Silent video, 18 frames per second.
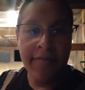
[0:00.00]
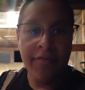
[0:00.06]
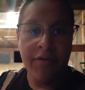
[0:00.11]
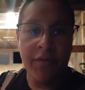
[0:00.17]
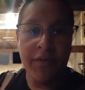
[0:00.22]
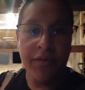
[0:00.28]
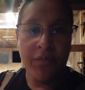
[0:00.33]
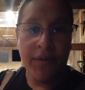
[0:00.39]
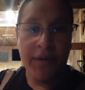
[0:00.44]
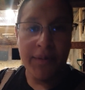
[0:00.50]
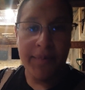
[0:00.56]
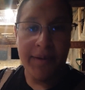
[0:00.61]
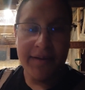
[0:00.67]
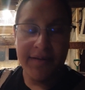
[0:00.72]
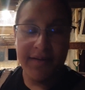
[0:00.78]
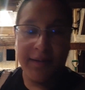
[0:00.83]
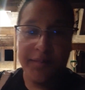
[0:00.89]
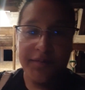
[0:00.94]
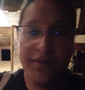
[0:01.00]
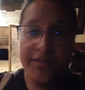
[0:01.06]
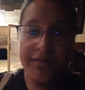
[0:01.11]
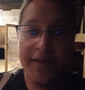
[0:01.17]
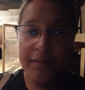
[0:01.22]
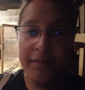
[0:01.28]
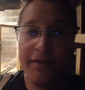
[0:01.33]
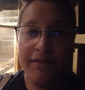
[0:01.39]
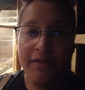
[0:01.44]
everyone, welcome back to Lamson
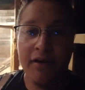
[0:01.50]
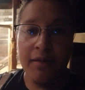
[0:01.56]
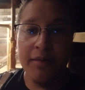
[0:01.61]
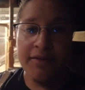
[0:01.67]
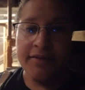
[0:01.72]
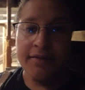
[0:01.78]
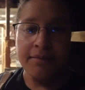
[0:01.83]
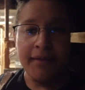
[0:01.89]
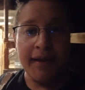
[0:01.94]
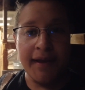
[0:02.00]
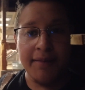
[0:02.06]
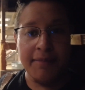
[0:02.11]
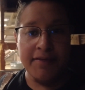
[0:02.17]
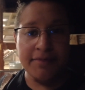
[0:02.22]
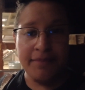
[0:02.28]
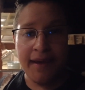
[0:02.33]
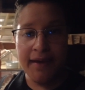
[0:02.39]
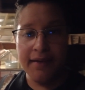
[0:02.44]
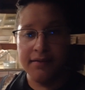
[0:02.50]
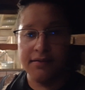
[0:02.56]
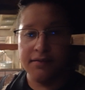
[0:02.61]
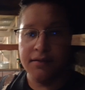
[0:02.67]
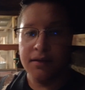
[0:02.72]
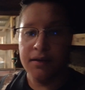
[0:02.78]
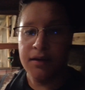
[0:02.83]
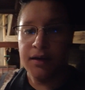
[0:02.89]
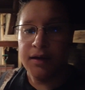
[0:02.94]
Family Farms. My name is
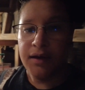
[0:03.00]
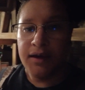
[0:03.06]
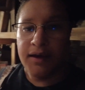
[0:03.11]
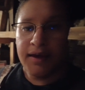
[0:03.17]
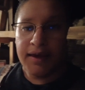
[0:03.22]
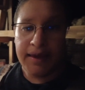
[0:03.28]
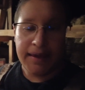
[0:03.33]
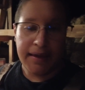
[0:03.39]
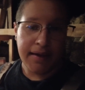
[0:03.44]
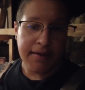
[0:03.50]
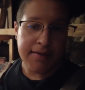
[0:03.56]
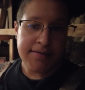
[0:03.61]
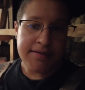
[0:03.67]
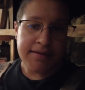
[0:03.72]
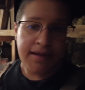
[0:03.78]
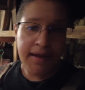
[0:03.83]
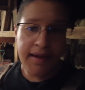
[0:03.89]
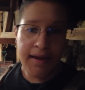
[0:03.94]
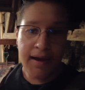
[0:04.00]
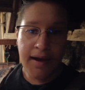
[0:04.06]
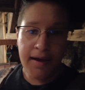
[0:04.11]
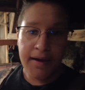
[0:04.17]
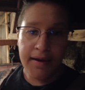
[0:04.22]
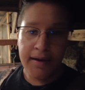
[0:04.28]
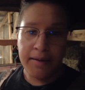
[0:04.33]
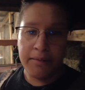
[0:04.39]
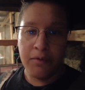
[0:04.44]
Max, and today
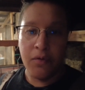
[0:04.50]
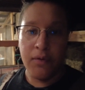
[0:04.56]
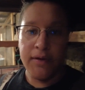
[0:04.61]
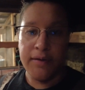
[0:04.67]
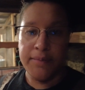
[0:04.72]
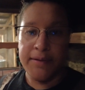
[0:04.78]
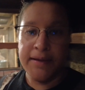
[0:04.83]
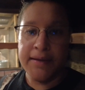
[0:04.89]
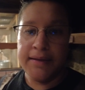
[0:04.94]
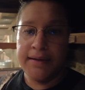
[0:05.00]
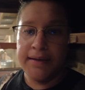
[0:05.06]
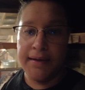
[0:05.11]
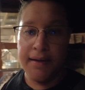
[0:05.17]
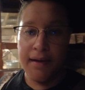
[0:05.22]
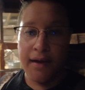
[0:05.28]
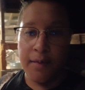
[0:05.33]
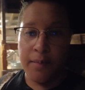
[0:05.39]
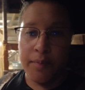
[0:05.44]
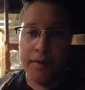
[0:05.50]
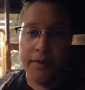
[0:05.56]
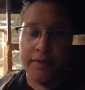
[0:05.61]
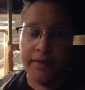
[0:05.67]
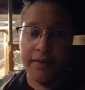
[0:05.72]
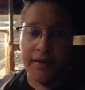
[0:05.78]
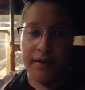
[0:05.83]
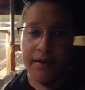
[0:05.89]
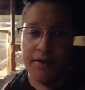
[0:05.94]
I am going to be cleaning up
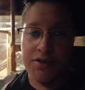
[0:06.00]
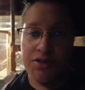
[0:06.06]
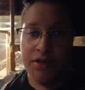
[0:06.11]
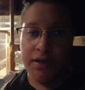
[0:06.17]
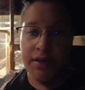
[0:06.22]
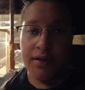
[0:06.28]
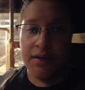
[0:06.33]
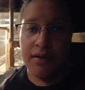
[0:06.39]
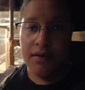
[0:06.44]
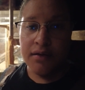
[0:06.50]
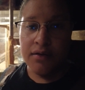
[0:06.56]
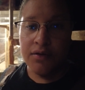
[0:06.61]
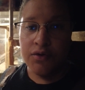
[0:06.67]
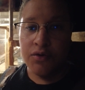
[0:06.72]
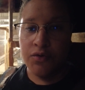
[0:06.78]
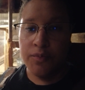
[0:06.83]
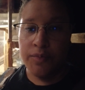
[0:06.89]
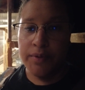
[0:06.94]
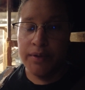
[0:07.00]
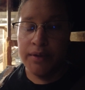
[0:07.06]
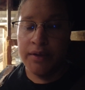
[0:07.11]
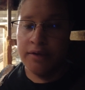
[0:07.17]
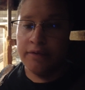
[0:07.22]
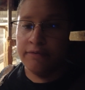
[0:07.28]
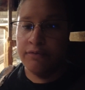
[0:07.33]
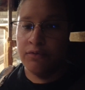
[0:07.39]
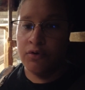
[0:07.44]
the chicken coop
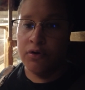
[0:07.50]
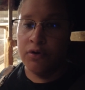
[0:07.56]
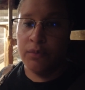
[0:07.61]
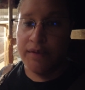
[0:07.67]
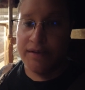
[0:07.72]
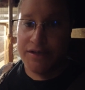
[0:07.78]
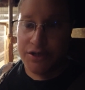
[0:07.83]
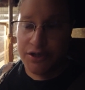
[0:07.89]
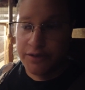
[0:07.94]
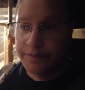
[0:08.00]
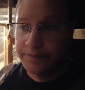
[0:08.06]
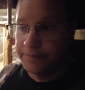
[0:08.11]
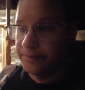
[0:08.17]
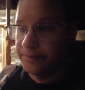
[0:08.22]
for winter.